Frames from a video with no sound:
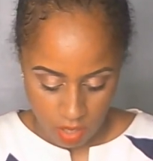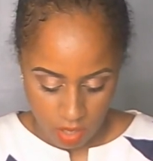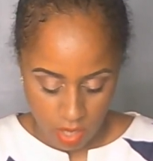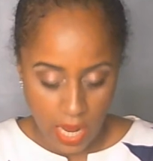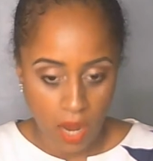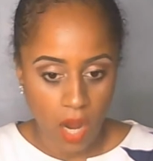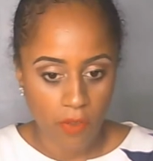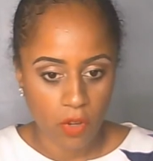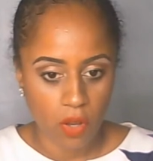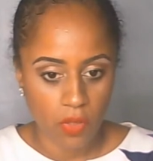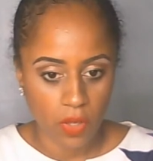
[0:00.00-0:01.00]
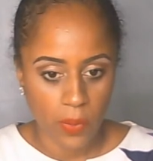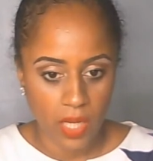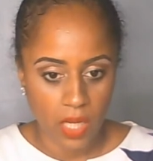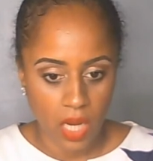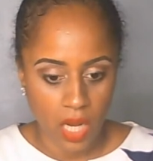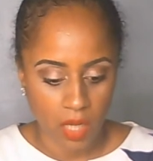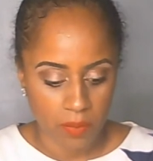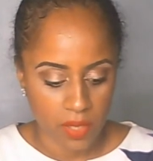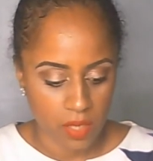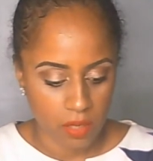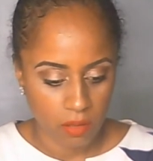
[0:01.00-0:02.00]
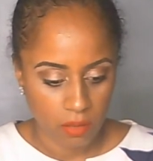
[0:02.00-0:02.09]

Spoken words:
Now, I've got the Queen of Cups.